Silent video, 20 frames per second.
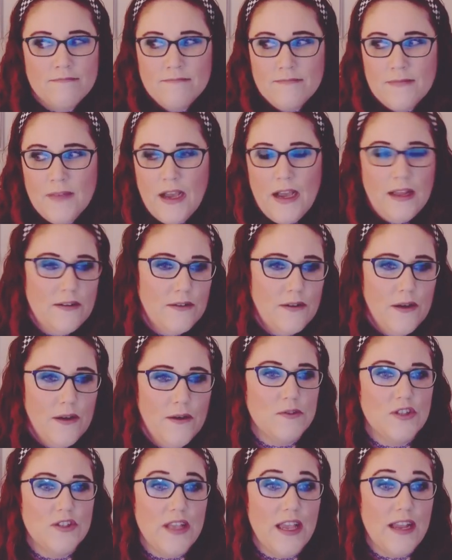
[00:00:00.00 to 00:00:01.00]
I don't
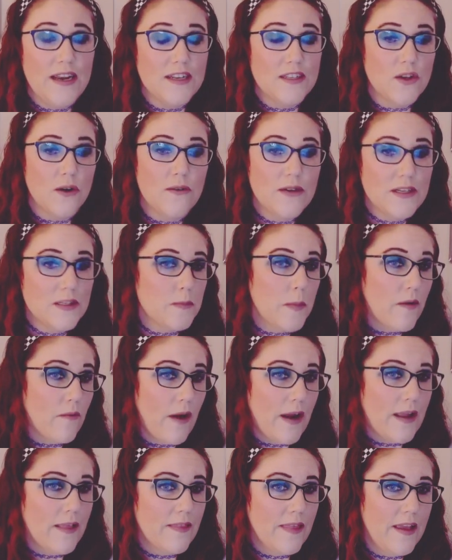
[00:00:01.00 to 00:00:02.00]
know. And it's always my
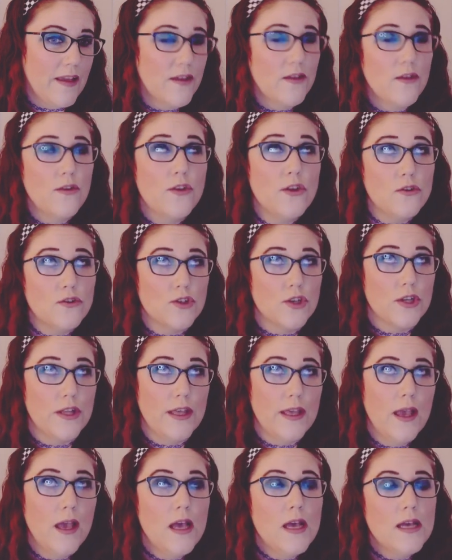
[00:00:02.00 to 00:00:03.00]
right leg,
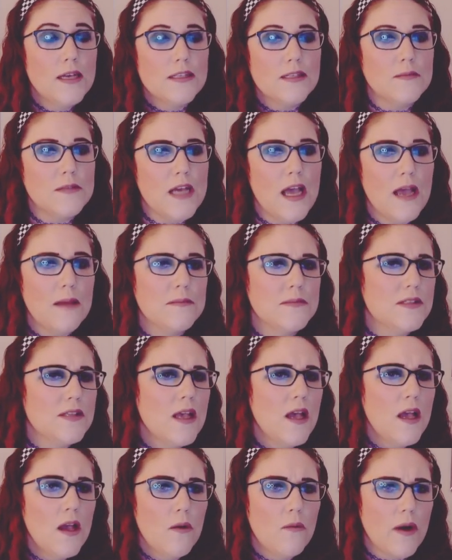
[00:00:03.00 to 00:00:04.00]
usually. Sometimes
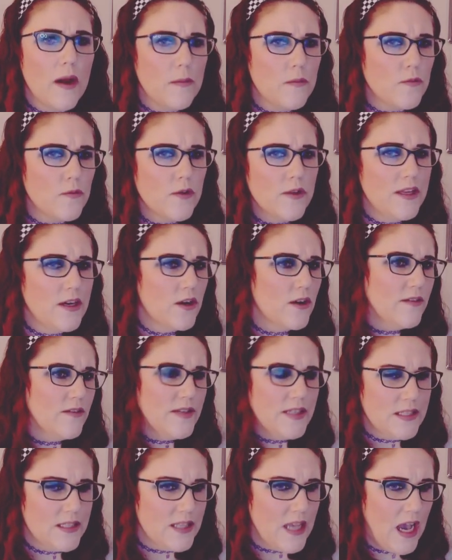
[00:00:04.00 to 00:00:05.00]
when I'm really
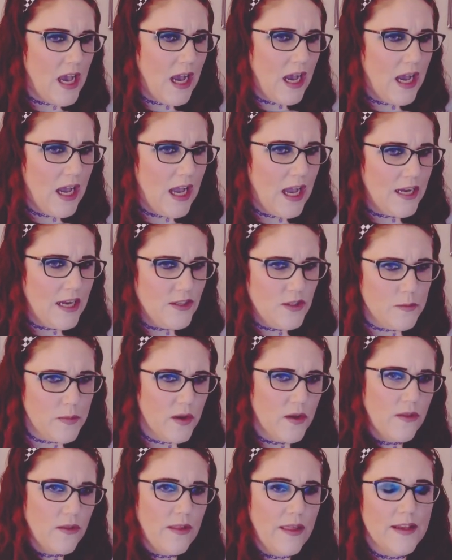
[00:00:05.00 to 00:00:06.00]
nervous, I do
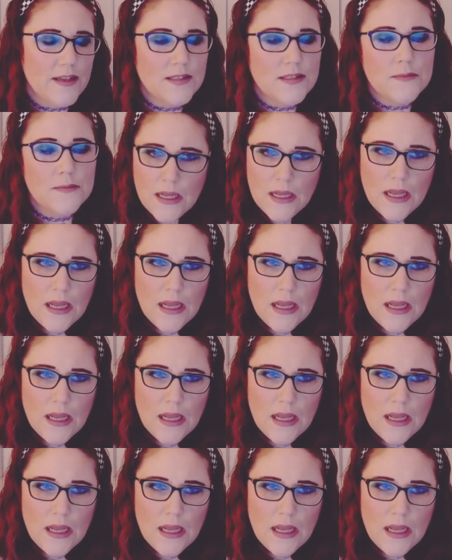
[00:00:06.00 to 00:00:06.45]
both legs.